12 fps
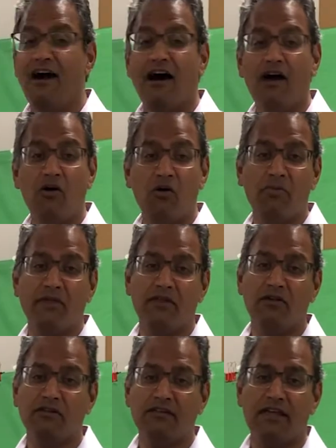I hope
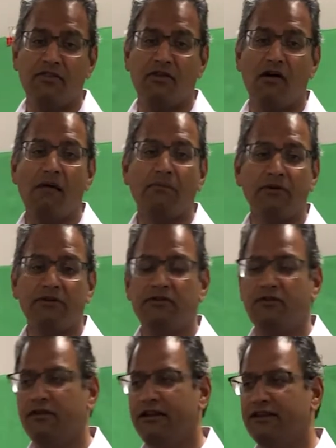that you'll take the
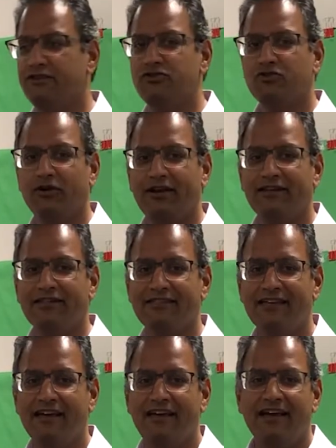opportunity to join
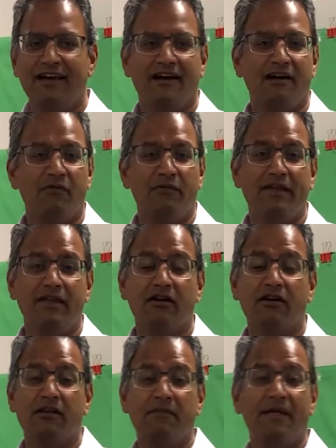us. We
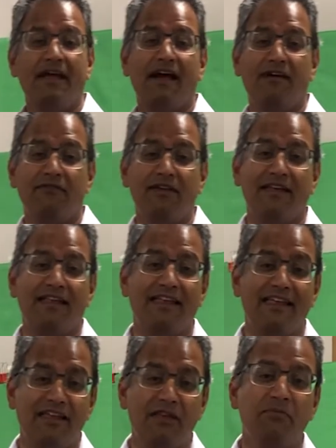are going to be having an
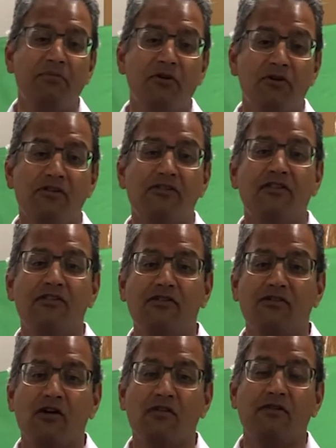in-person
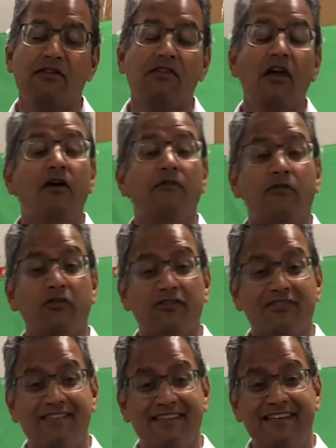service for
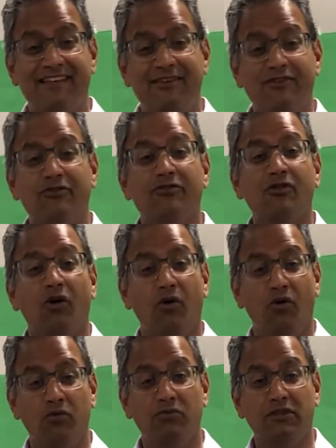seniors
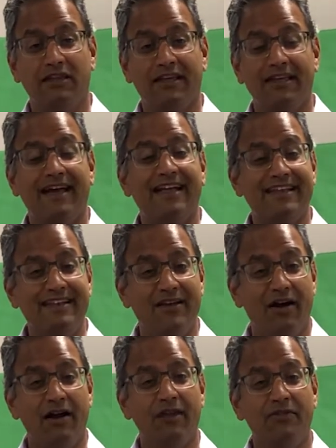only at
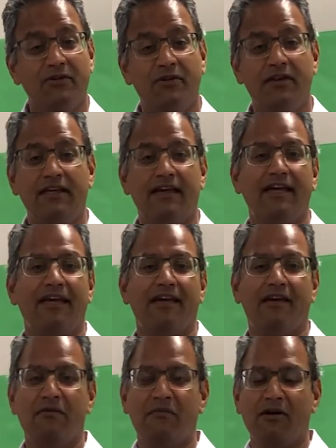9:30
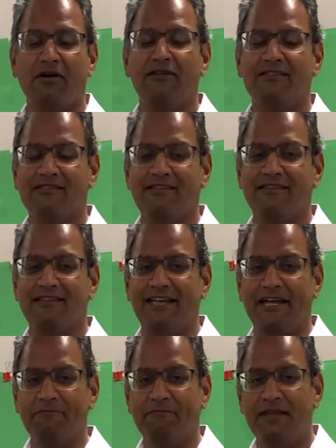a.m. on Sunday.